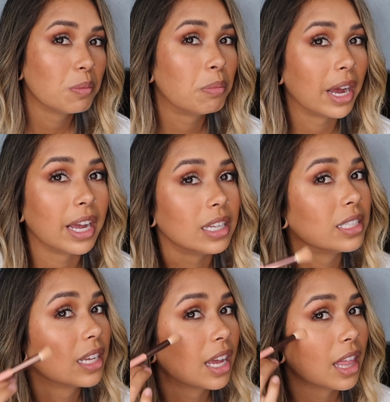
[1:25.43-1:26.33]

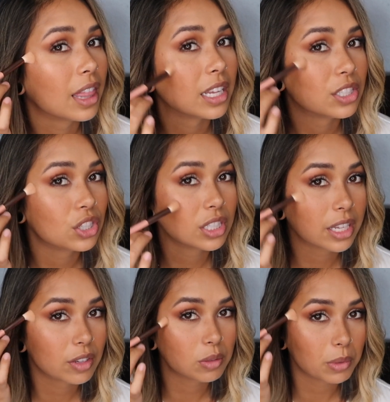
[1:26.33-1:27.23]
but this just
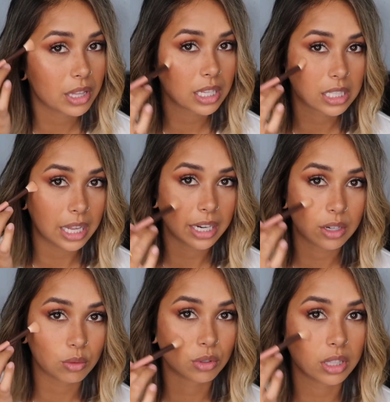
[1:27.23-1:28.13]
gives me this
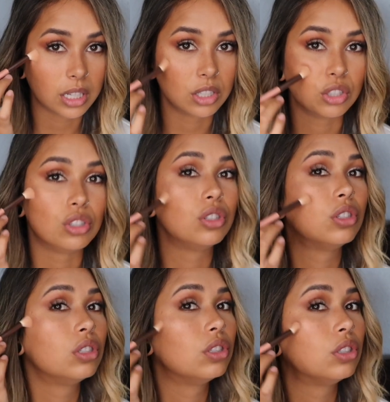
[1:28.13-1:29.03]
like really
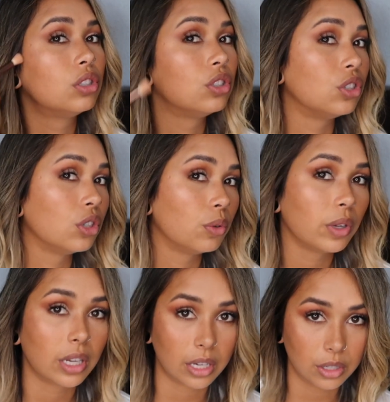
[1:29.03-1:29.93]

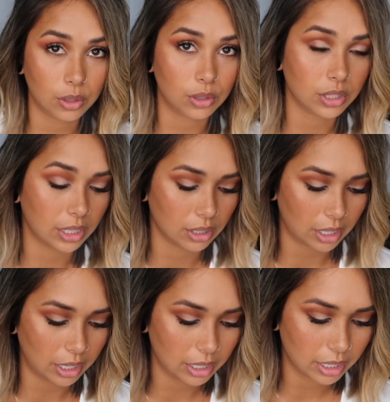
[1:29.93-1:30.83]
dewy golden
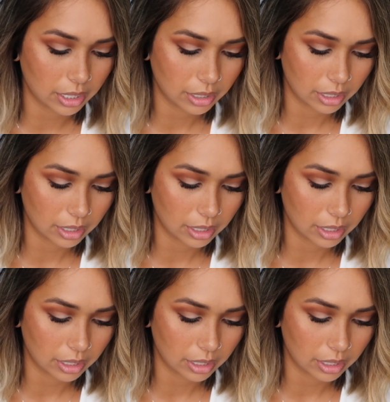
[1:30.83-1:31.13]
look.